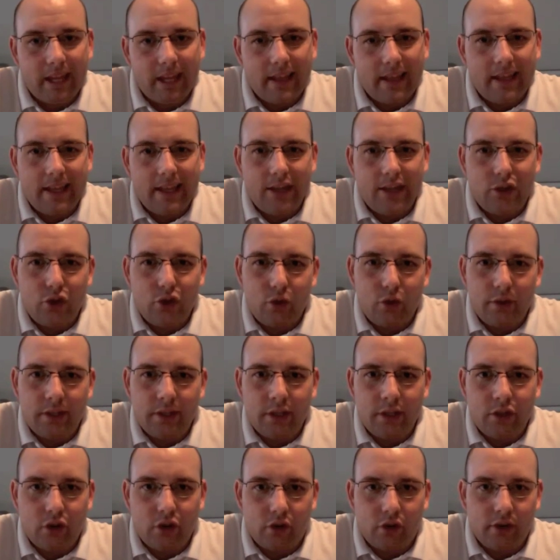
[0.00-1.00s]
and
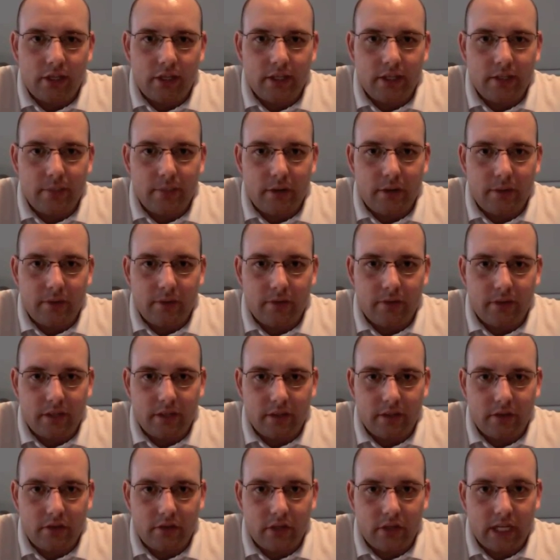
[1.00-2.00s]
they don't need to bump the
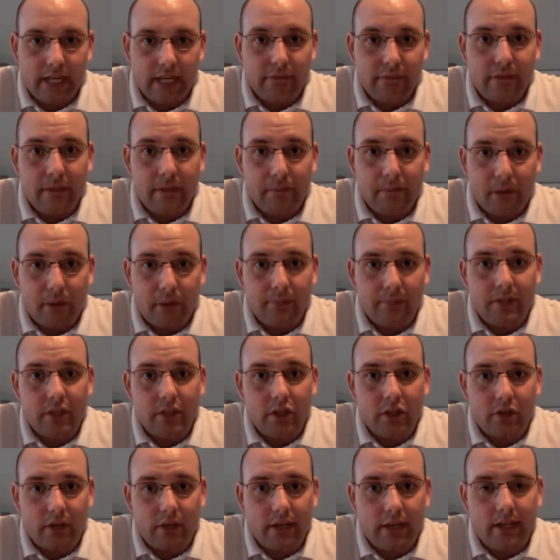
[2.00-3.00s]
resolution. If they bump the
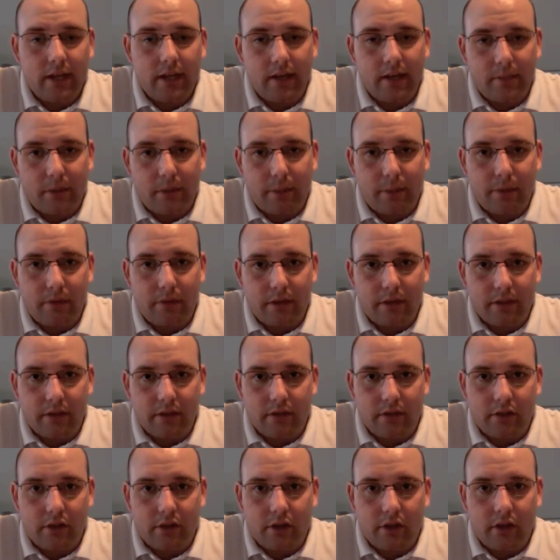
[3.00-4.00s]
screen, they need to bump the
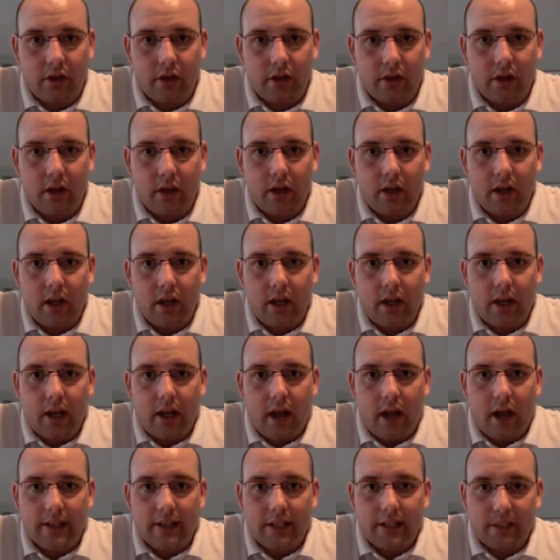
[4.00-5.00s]
resolution.
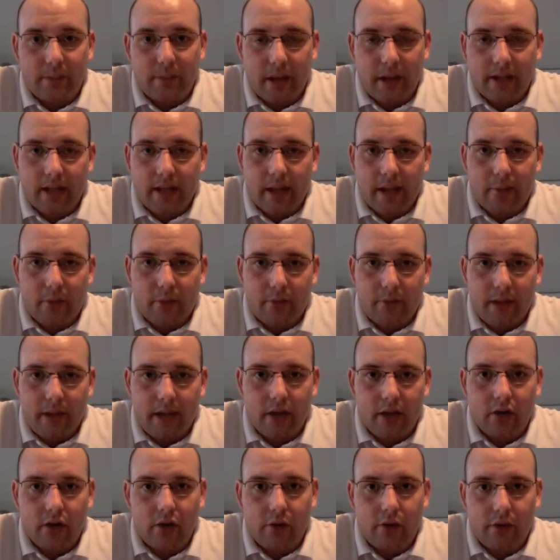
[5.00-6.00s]
I suspect Apple may
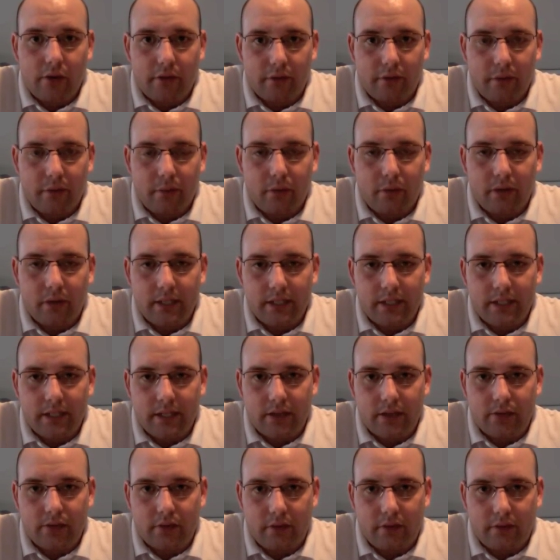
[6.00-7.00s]
go to a
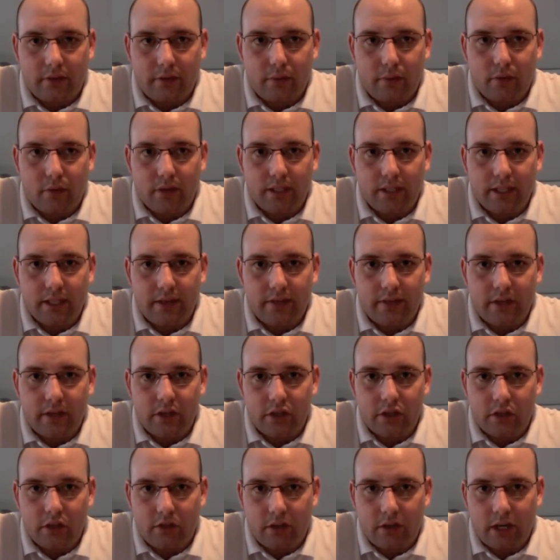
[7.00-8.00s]
3.6 or 3.7
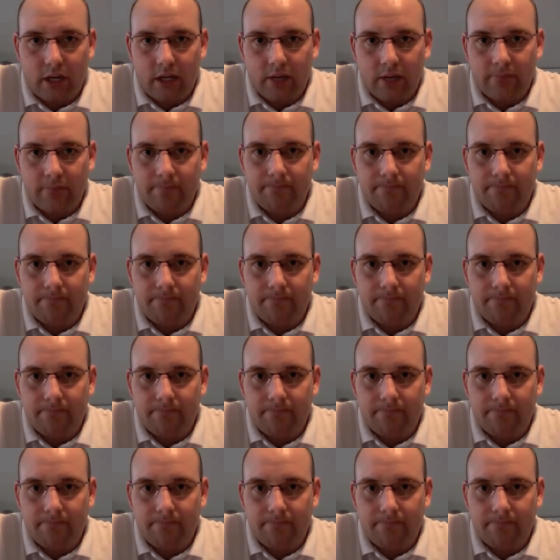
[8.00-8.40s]
inch screen,